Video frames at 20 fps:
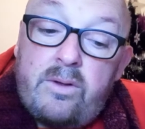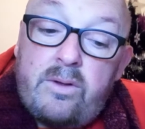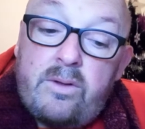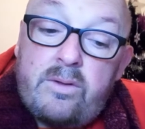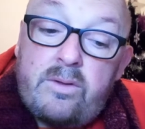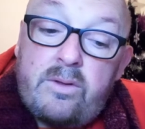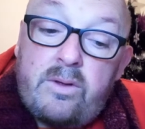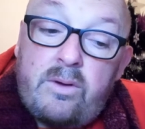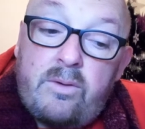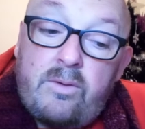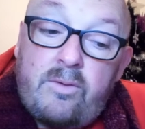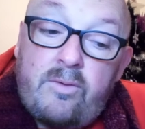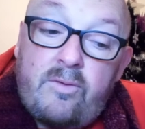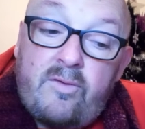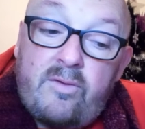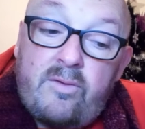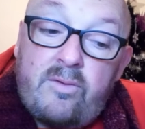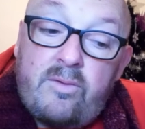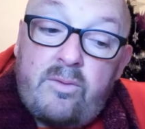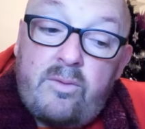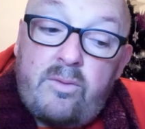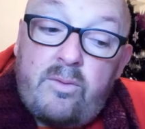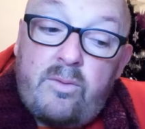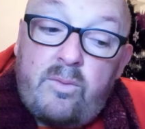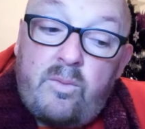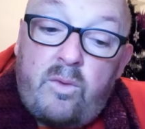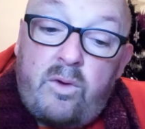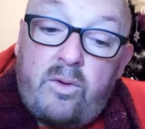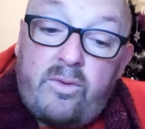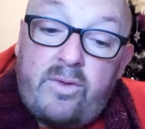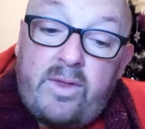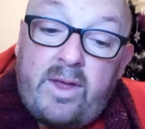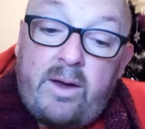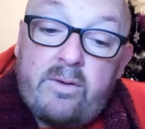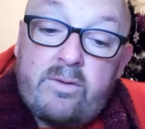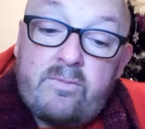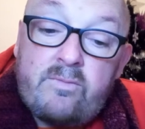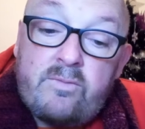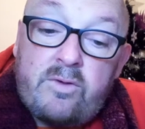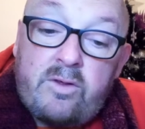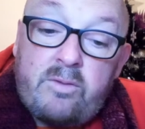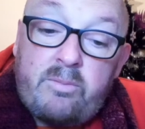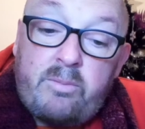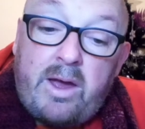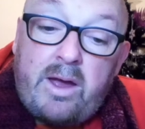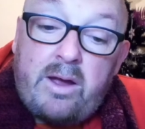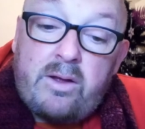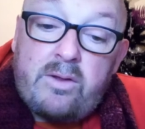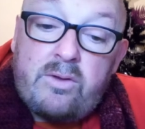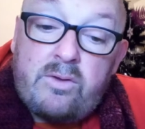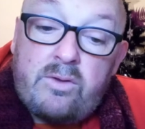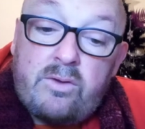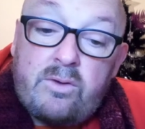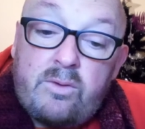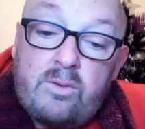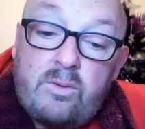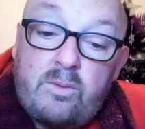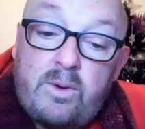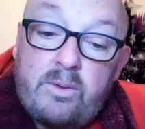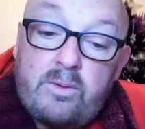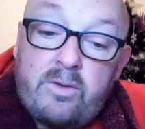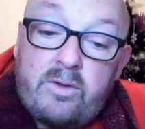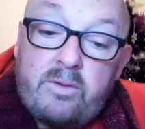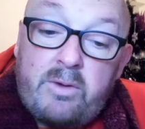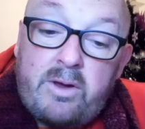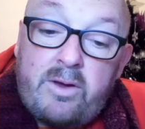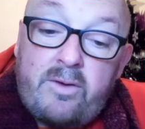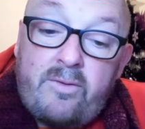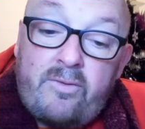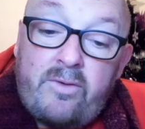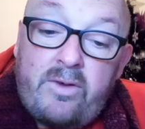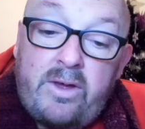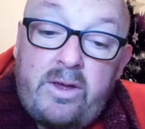So, one thousand respect to Will Smith